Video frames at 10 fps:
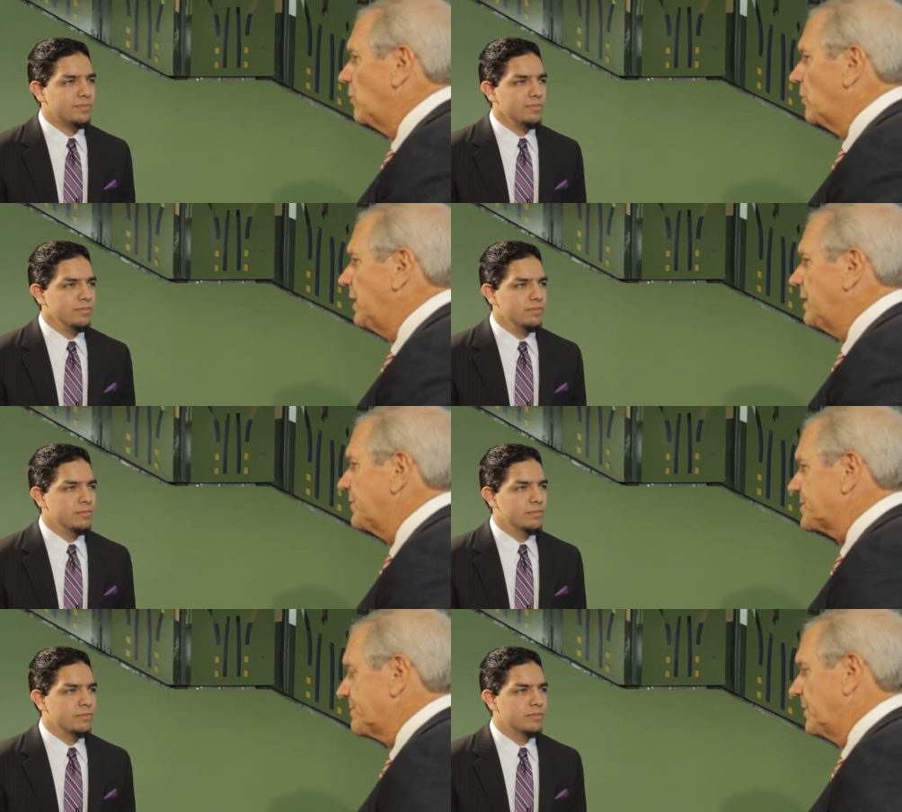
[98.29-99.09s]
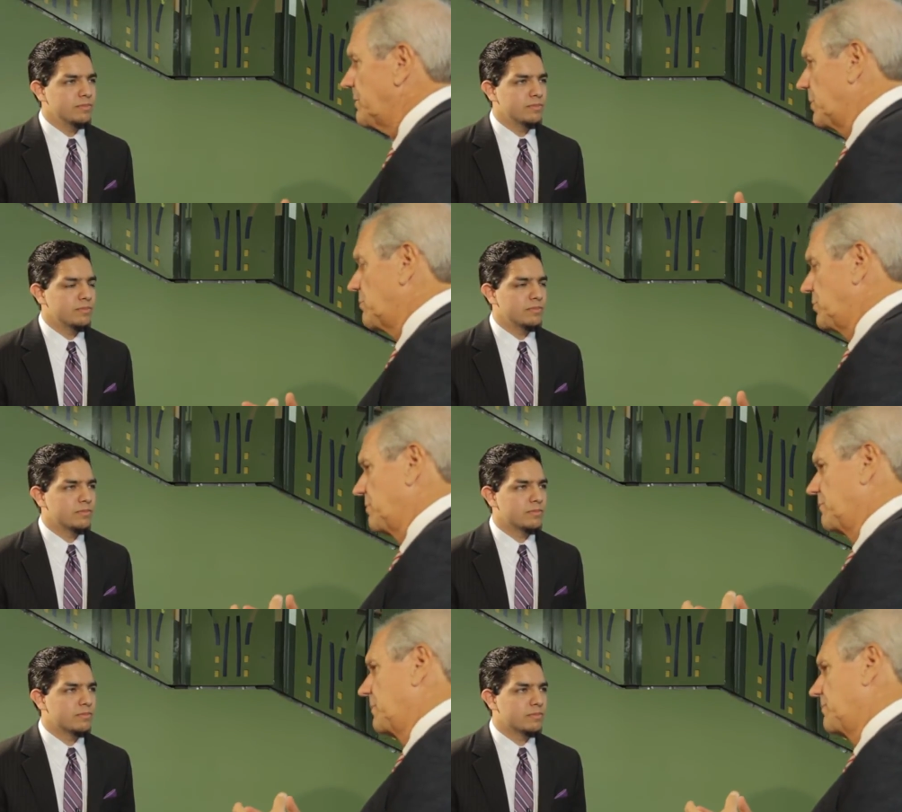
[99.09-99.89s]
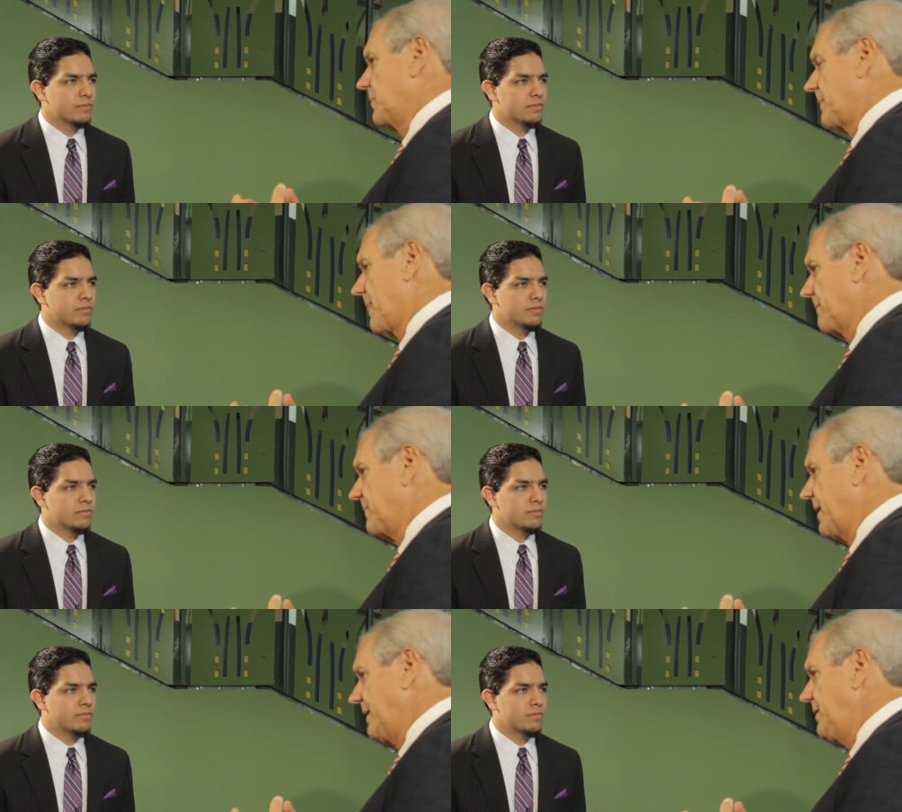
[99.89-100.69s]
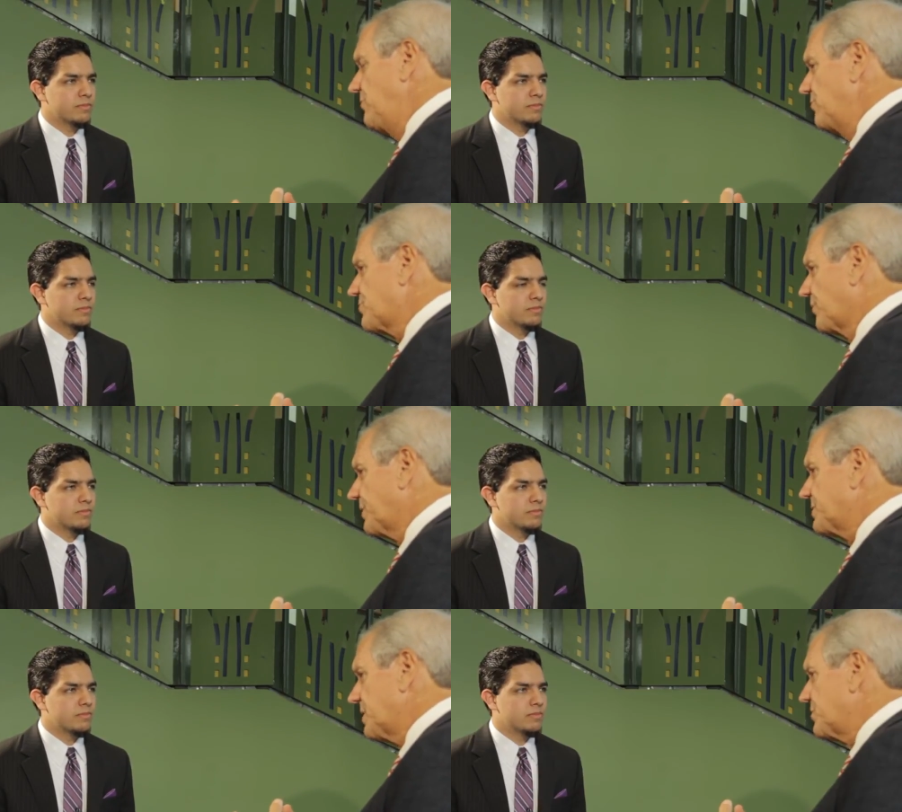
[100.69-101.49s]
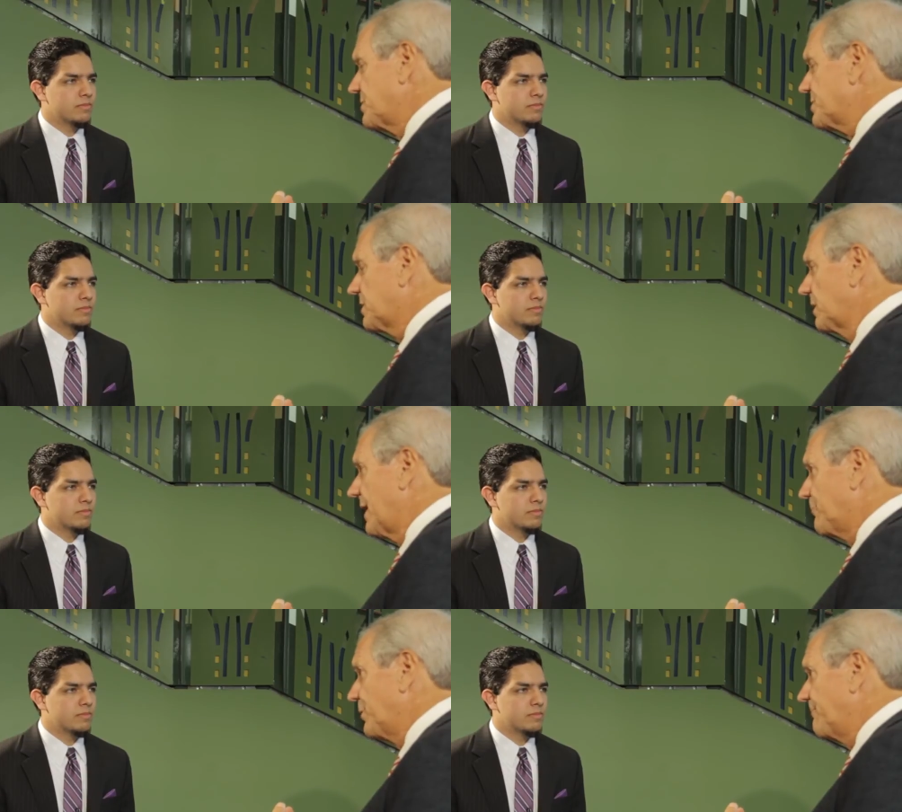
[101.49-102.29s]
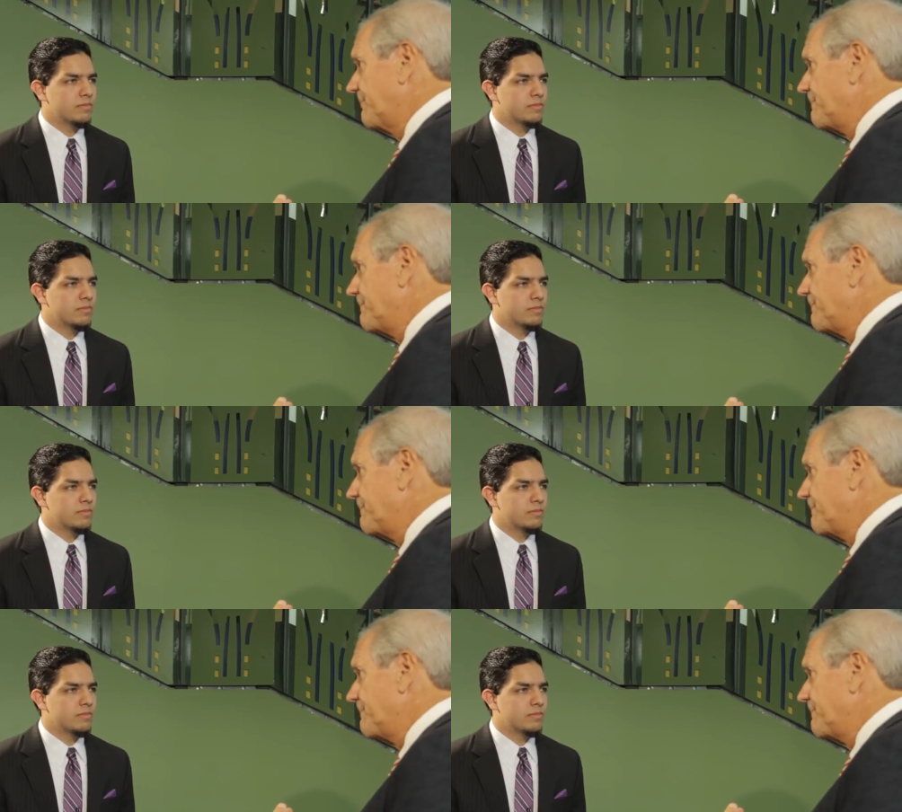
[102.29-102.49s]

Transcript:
Speaker 1: it is a, it, any news organization is collaborative.